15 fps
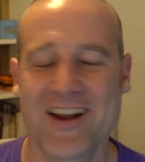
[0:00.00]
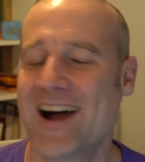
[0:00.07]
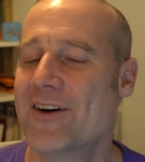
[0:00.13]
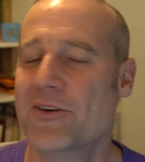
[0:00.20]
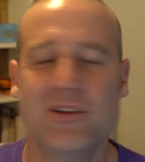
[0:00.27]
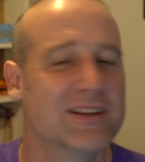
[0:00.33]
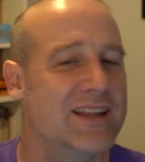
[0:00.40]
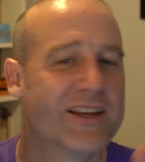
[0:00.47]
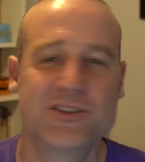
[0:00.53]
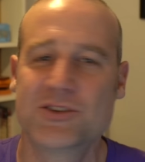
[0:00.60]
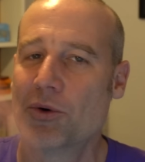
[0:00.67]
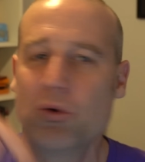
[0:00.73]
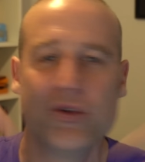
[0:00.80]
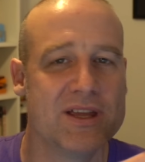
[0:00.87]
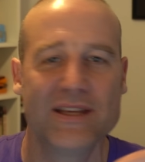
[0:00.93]
I will link
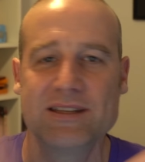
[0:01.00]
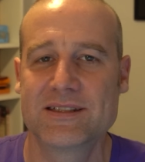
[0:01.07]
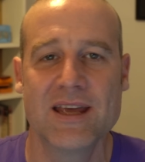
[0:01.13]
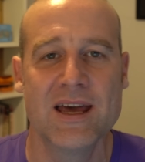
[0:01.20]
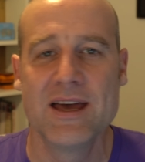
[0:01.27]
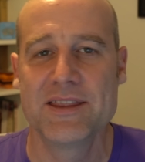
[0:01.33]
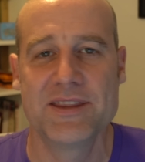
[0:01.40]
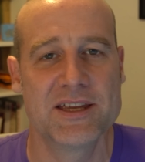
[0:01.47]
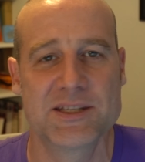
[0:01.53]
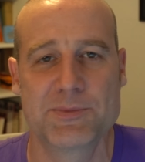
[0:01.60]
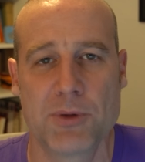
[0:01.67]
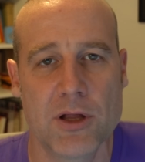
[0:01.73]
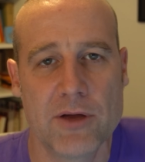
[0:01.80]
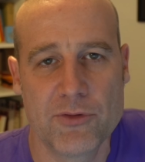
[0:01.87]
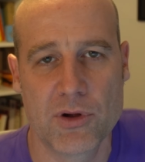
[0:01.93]
to all these things
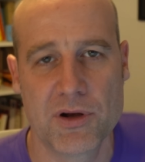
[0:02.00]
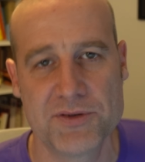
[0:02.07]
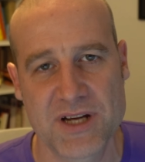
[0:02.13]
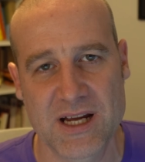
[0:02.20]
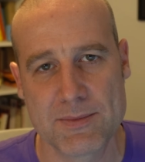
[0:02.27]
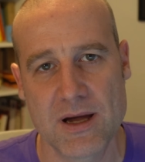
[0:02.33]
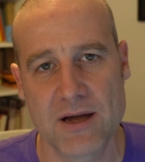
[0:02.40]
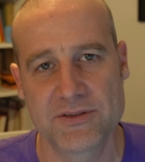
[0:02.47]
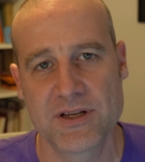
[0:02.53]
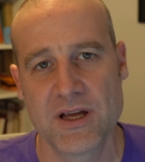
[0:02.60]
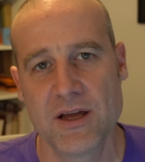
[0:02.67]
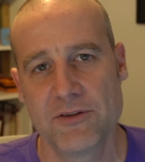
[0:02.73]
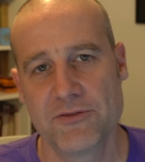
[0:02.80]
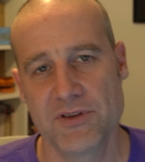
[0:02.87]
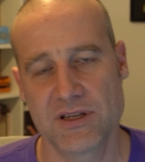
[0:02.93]
below if you want to check them out
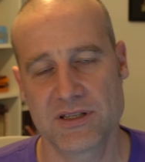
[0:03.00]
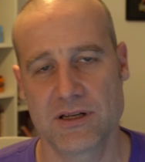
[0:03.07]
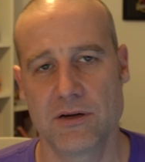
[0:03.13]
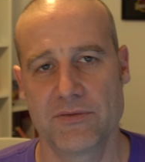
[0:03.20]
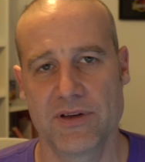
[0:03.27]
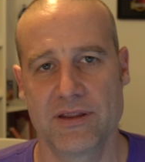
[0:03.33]
for yourself.